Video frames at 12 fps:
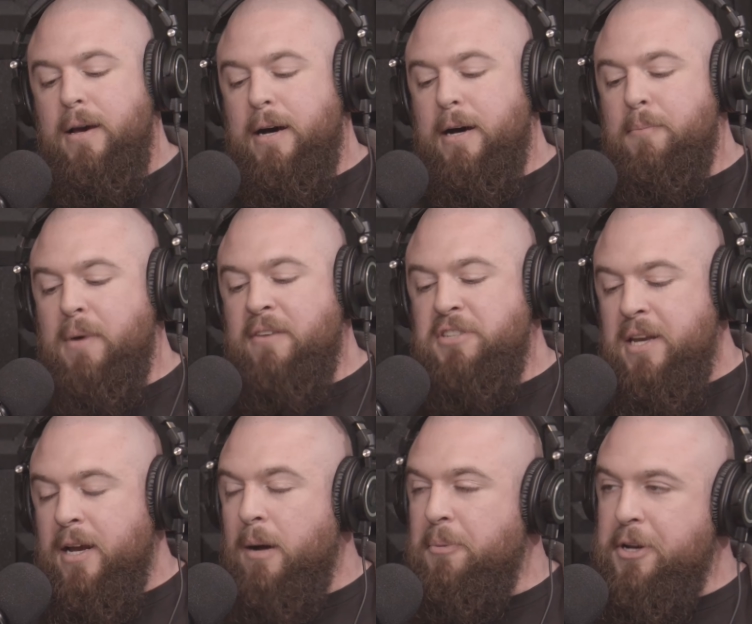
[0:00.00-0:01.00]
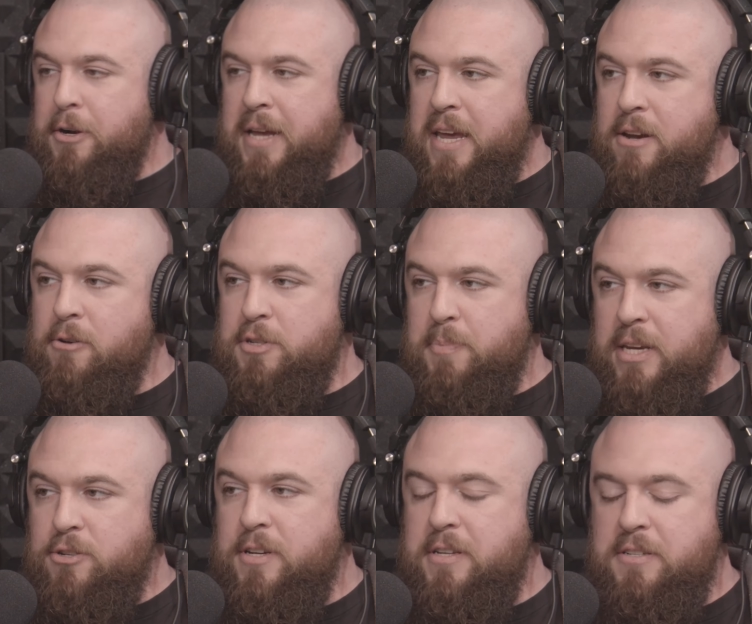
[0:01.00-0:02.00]
I've seen a couple of your keynote
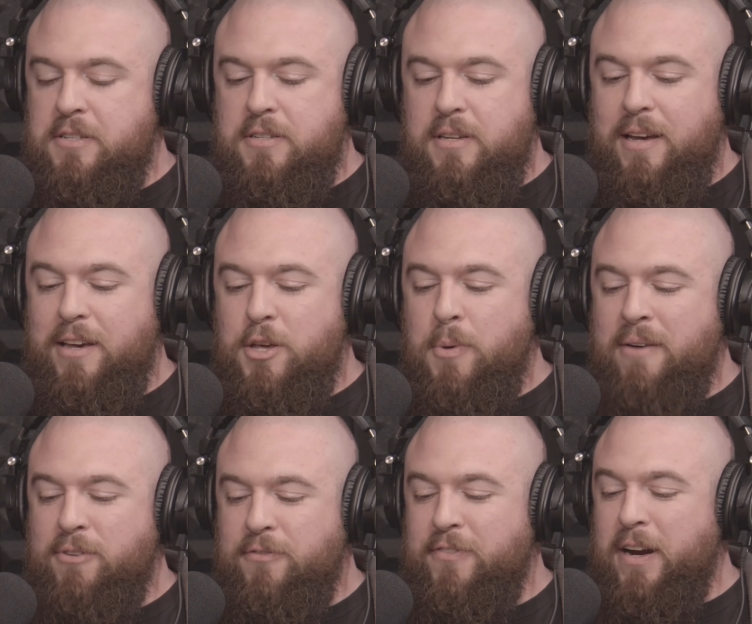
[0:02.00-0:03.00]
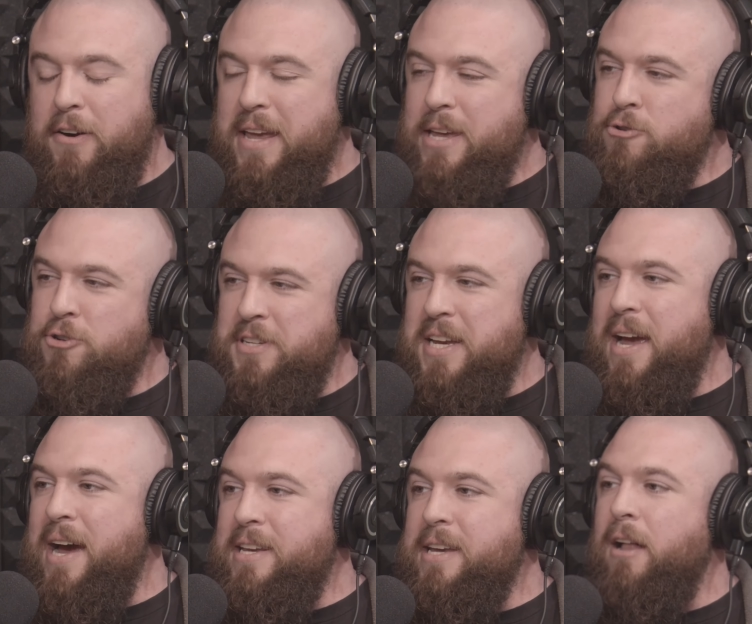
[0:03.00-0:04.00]
speeches. You have a very interesting
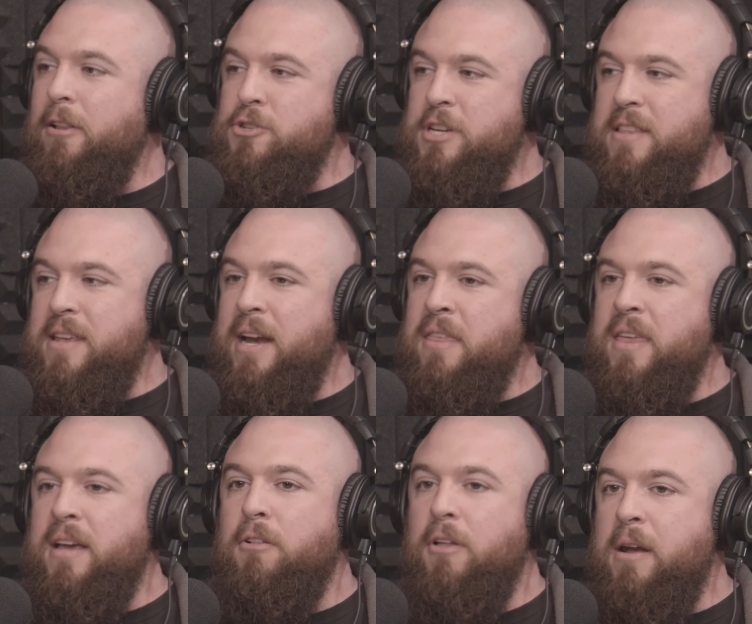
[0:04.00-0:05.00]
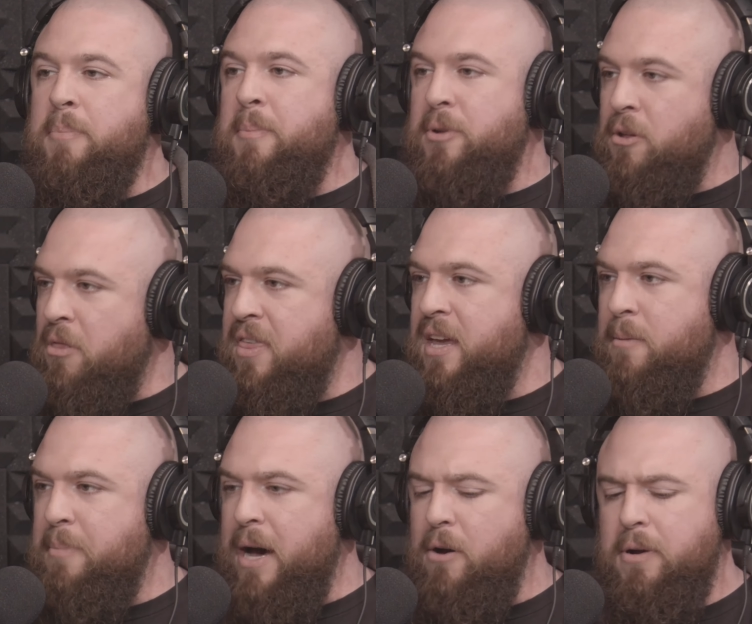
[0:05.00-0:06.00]
ideology that I think a lot of people don't think
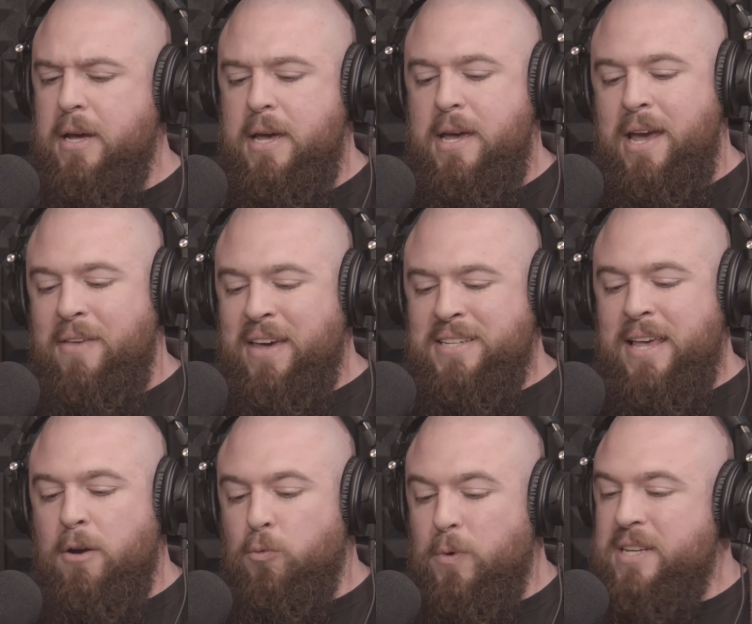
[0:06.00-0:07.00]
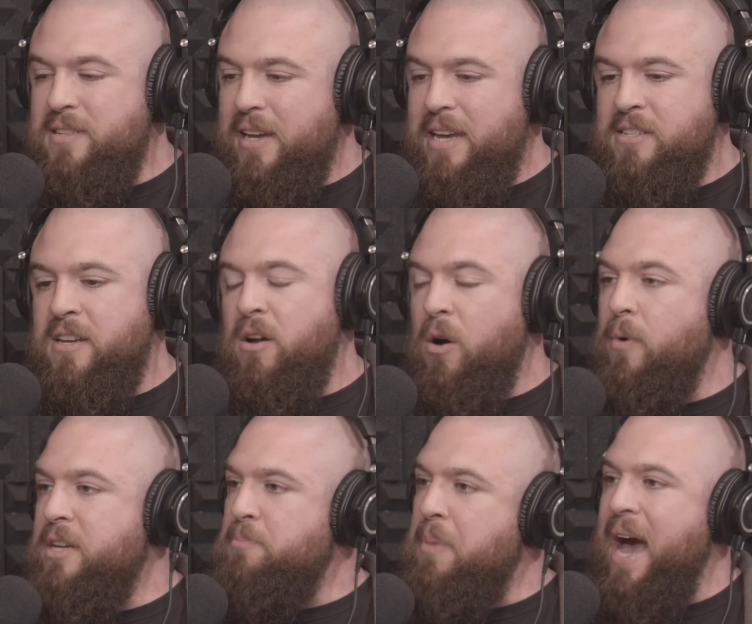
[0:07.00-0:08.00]
about, and that's that risk isn't
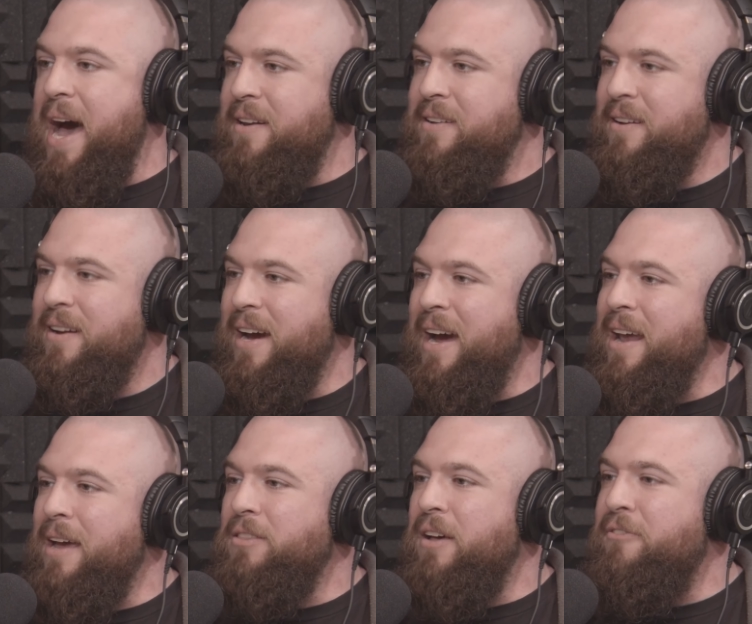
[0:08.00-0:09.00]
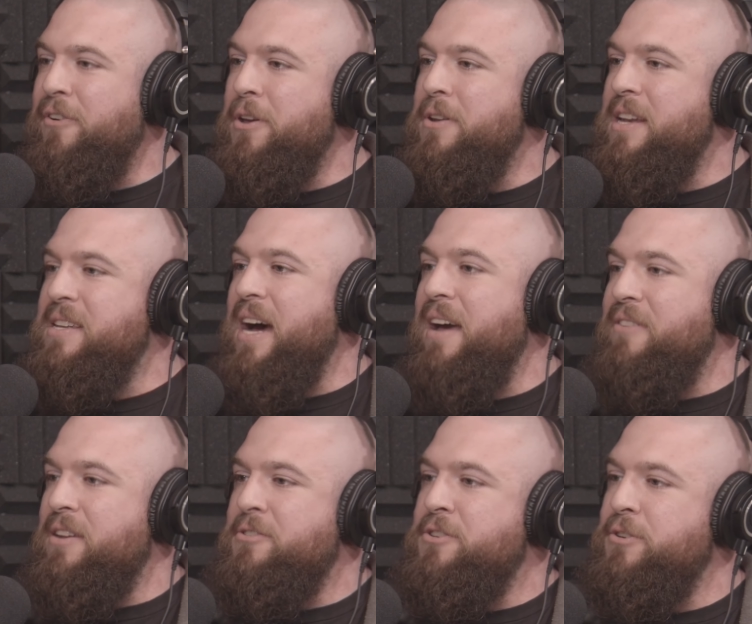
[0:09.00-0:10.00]
always bad. I'd love for you to dive
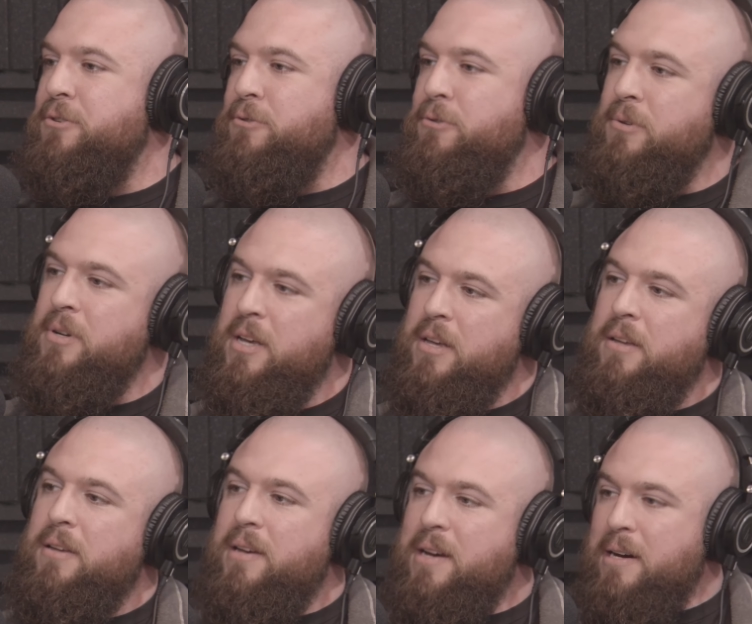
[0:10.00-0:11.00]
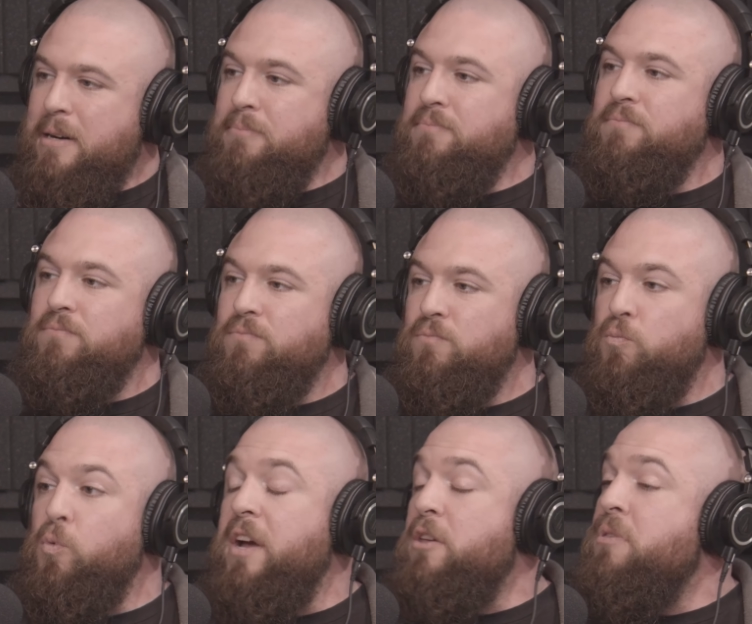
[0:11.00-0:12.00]
into
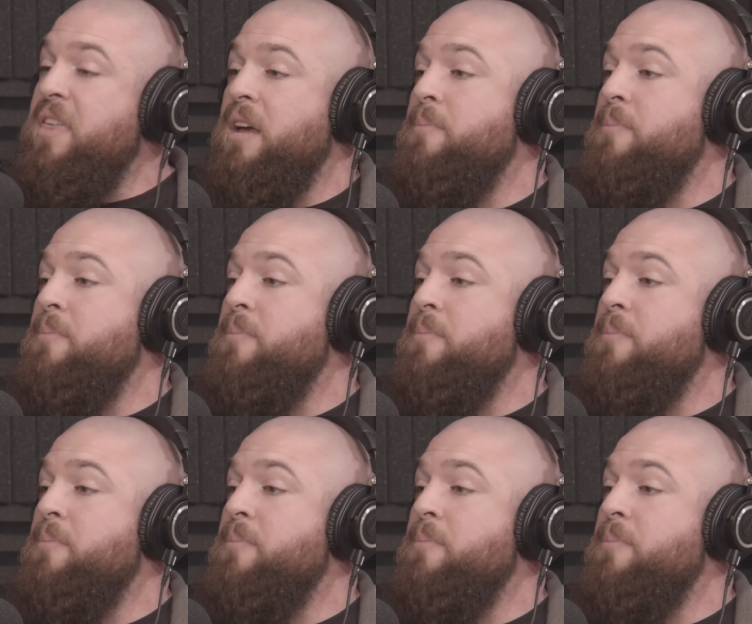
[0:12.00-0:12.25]
what you think